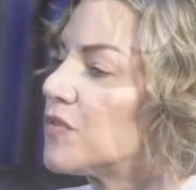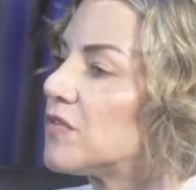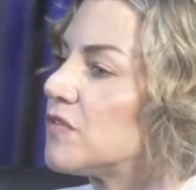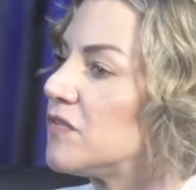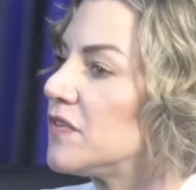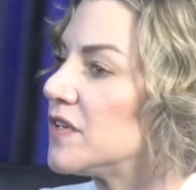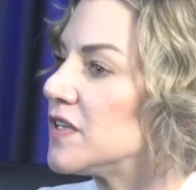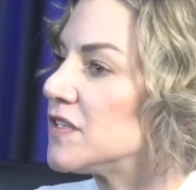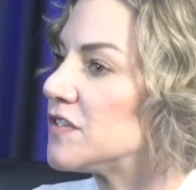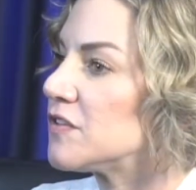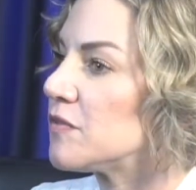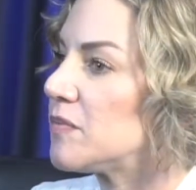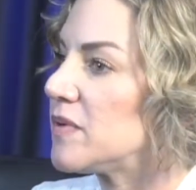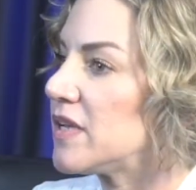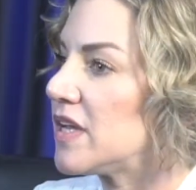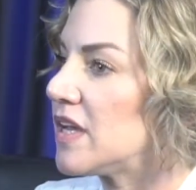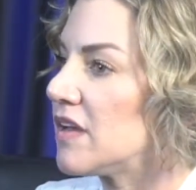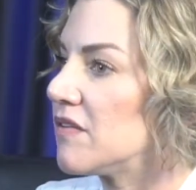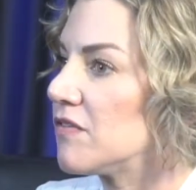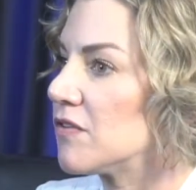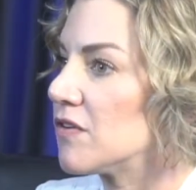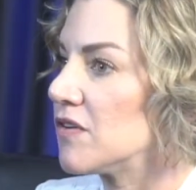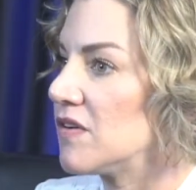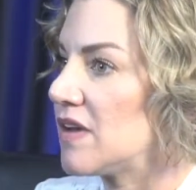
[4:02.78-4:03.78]
the field of
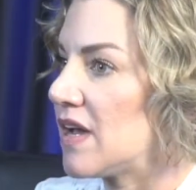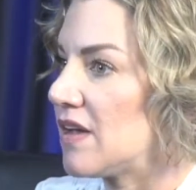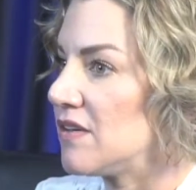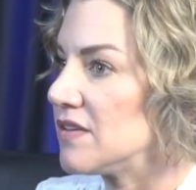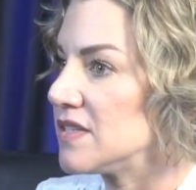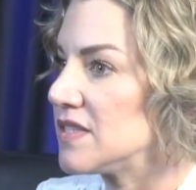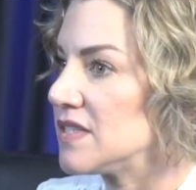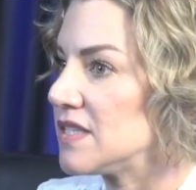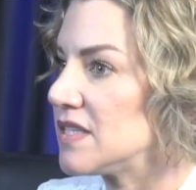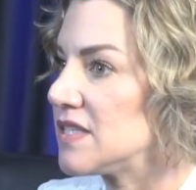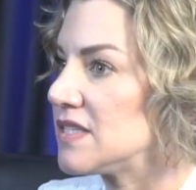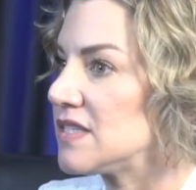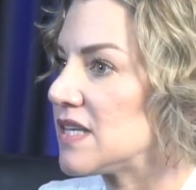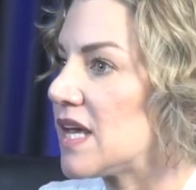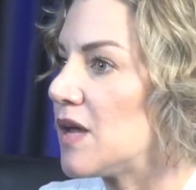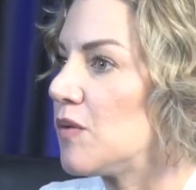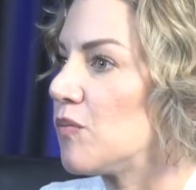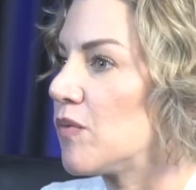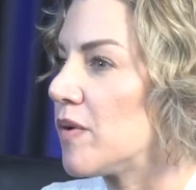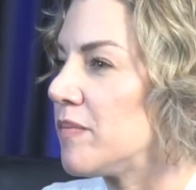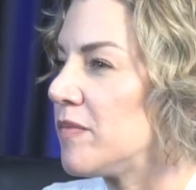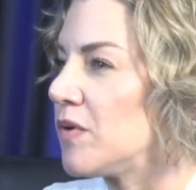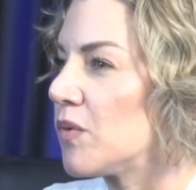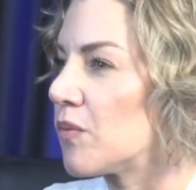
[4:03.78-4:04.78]
behavior analysis and
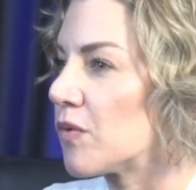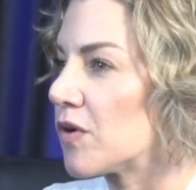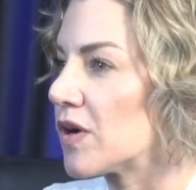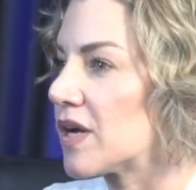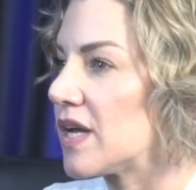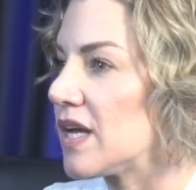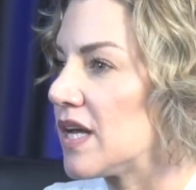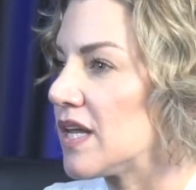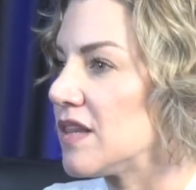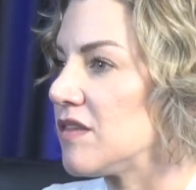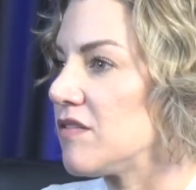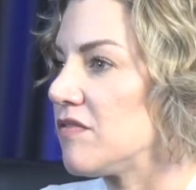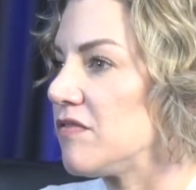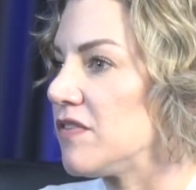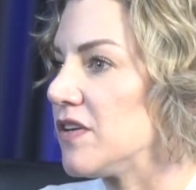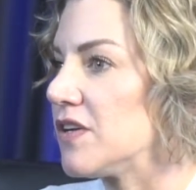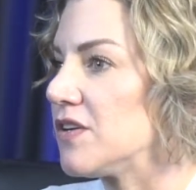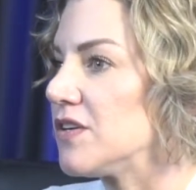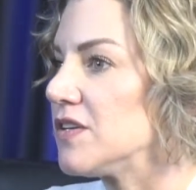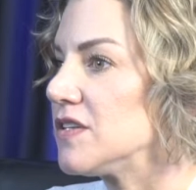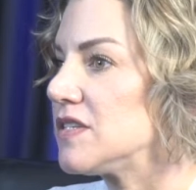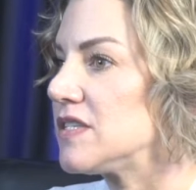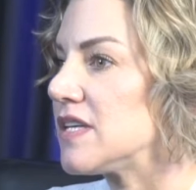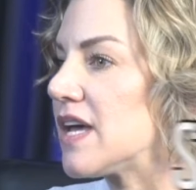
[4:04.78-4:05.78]
women working in the
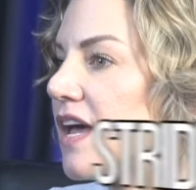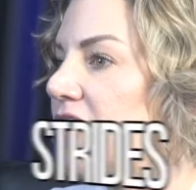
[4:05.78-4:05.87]
field